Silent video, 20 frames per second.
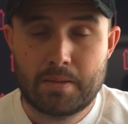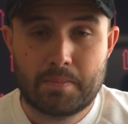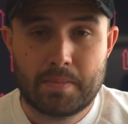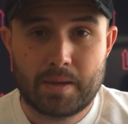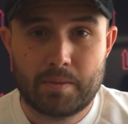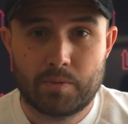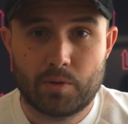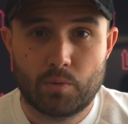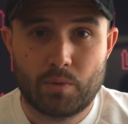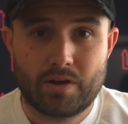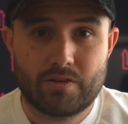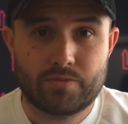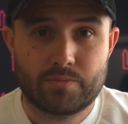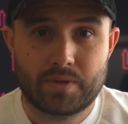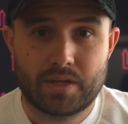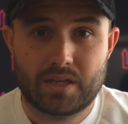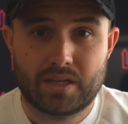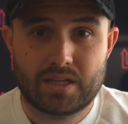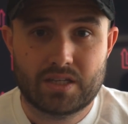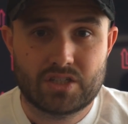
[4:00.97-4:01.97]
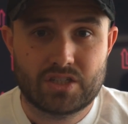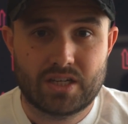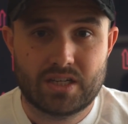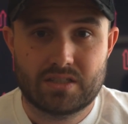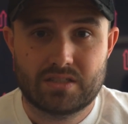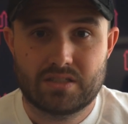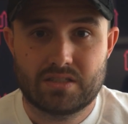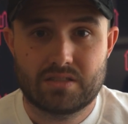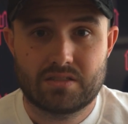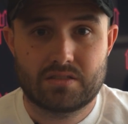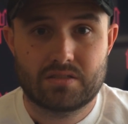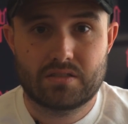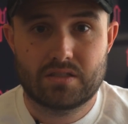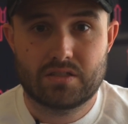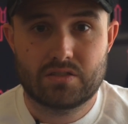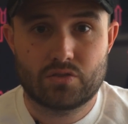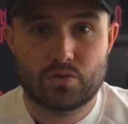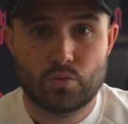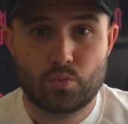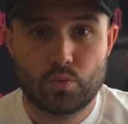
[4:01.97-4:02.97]
people away from the NHS
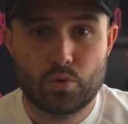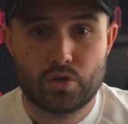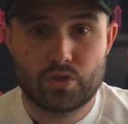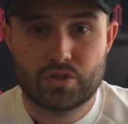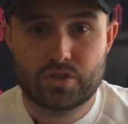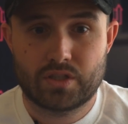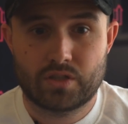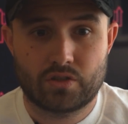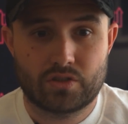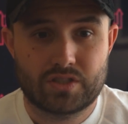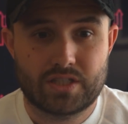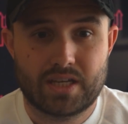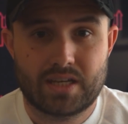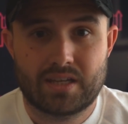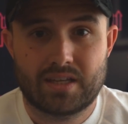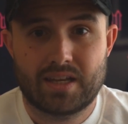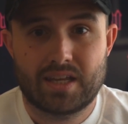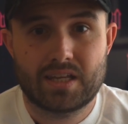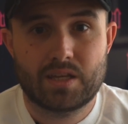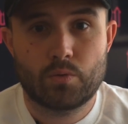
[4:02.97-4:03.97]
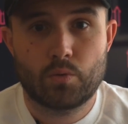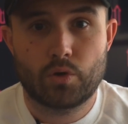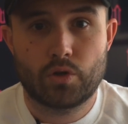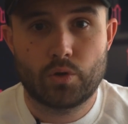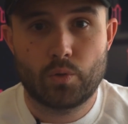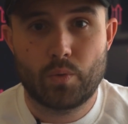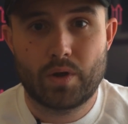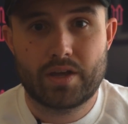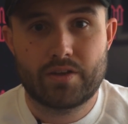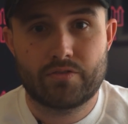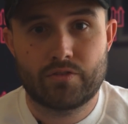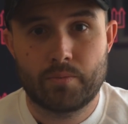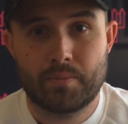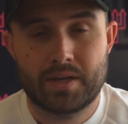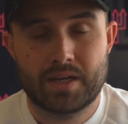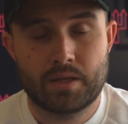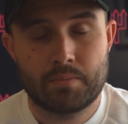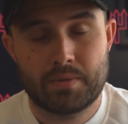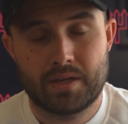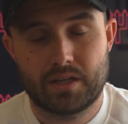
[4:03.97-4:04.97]
is the worst thing, or taking anyone away from
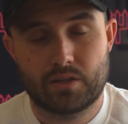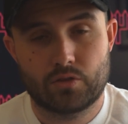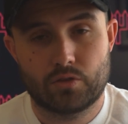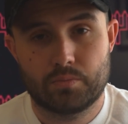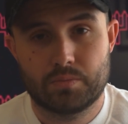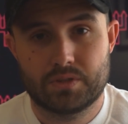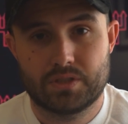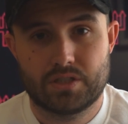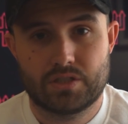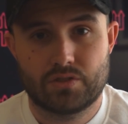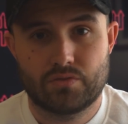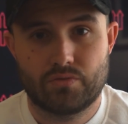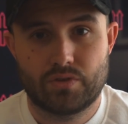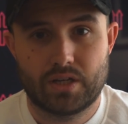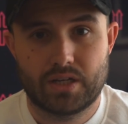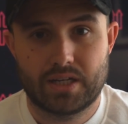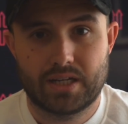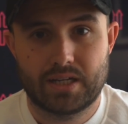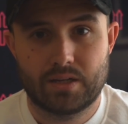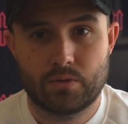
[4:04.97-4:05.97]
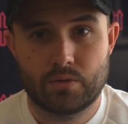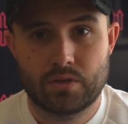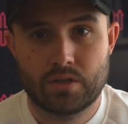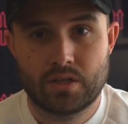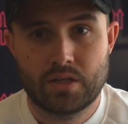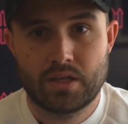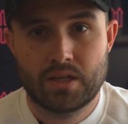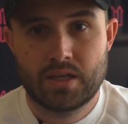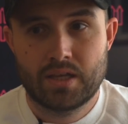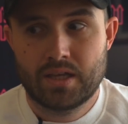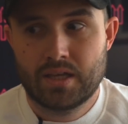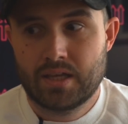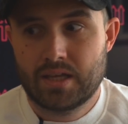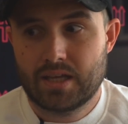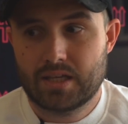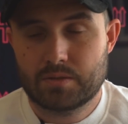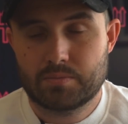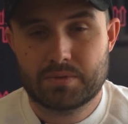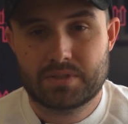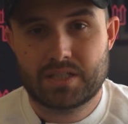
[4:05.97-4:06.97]
any medical position right now
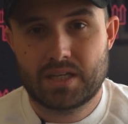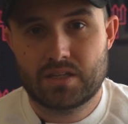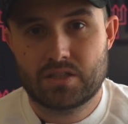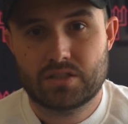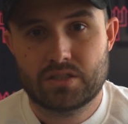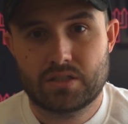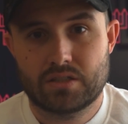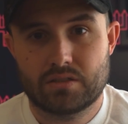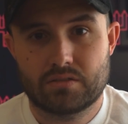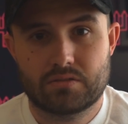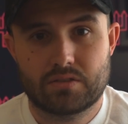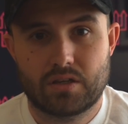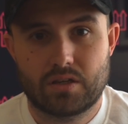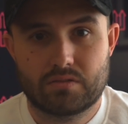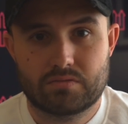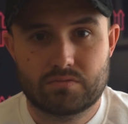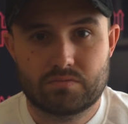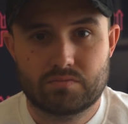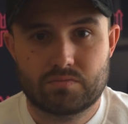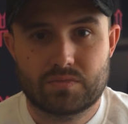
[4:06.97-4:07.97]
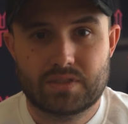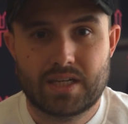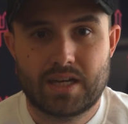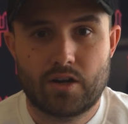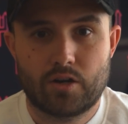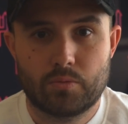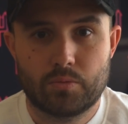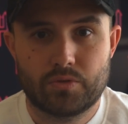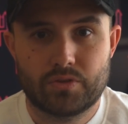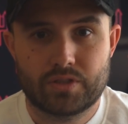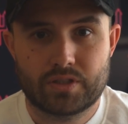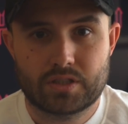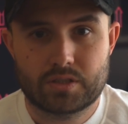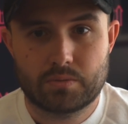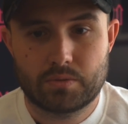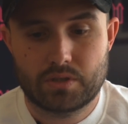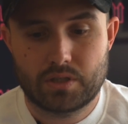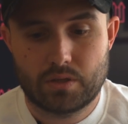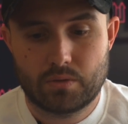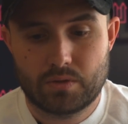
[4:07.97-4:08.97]
is potentially a terrible thing
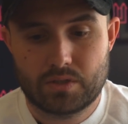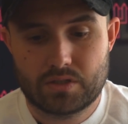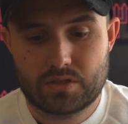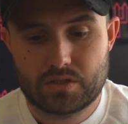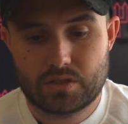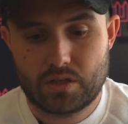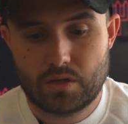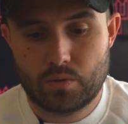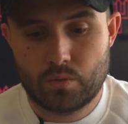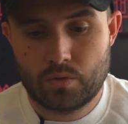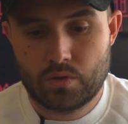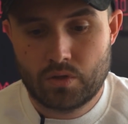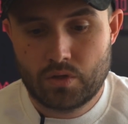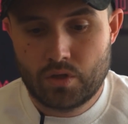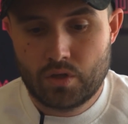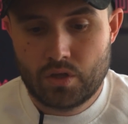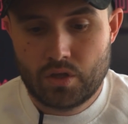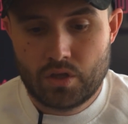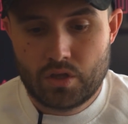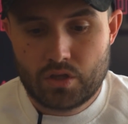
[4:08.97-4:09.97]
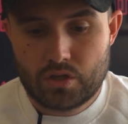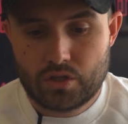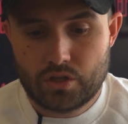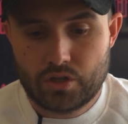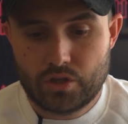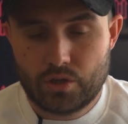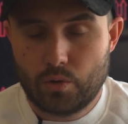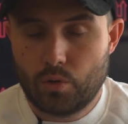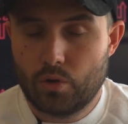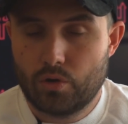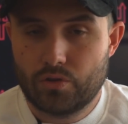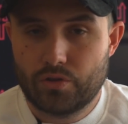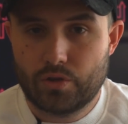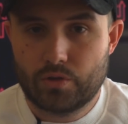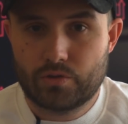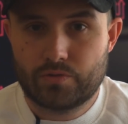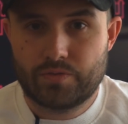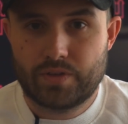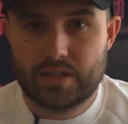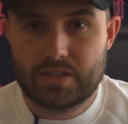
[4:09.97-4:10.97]
to be doing. So, you know, all
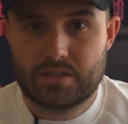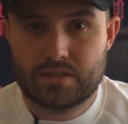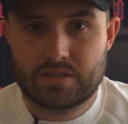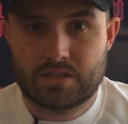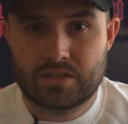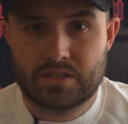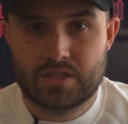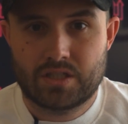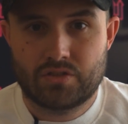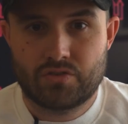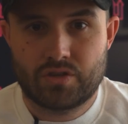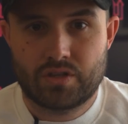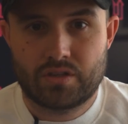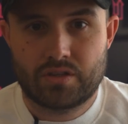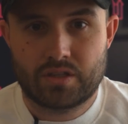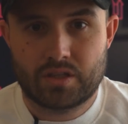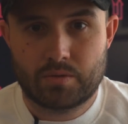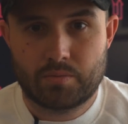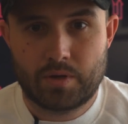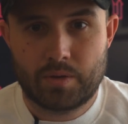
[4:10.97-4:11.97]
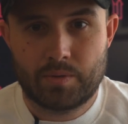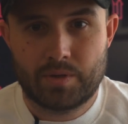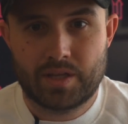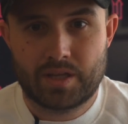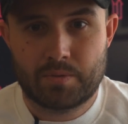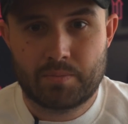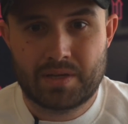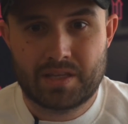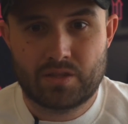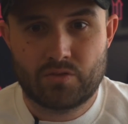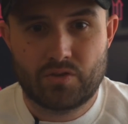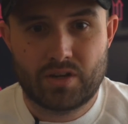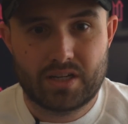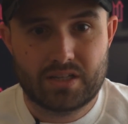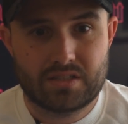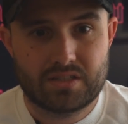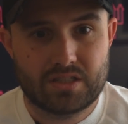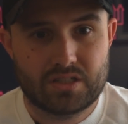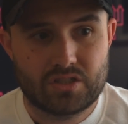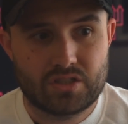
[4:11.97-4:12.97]
those factors considering, I think the Premier League have made the right
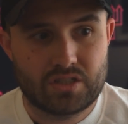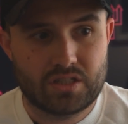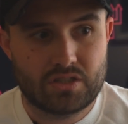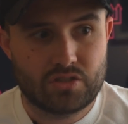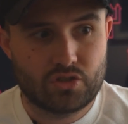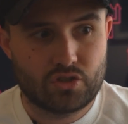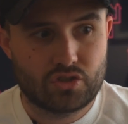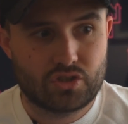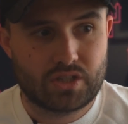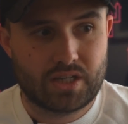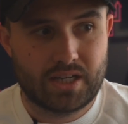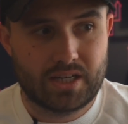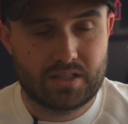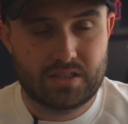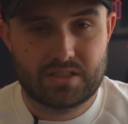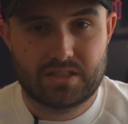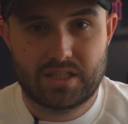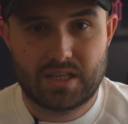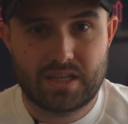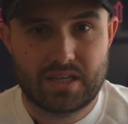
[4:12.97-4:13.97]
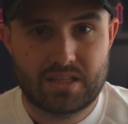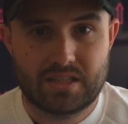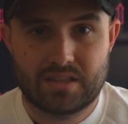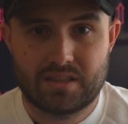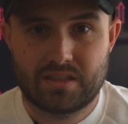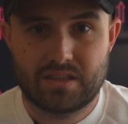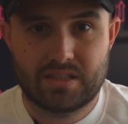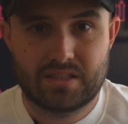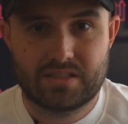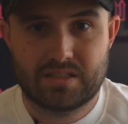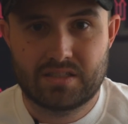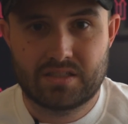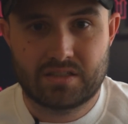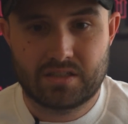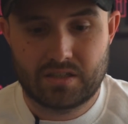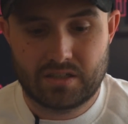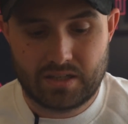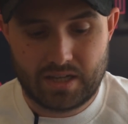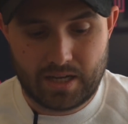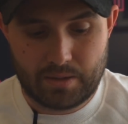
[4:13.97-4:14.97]
decision in just kind of saying this
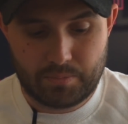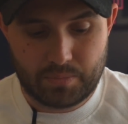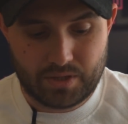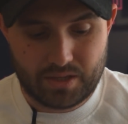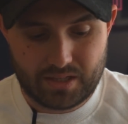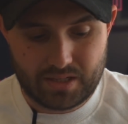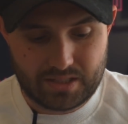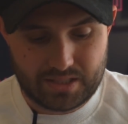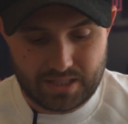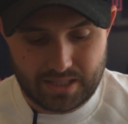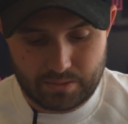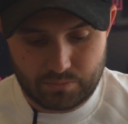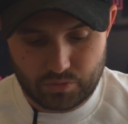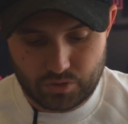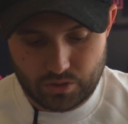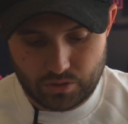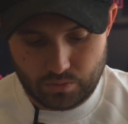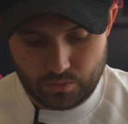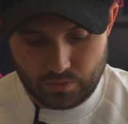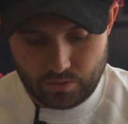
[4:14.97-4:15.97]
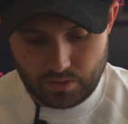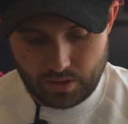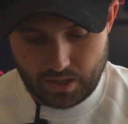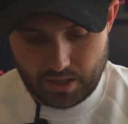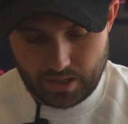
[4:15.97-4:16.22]
isn't going to happen anytime soon.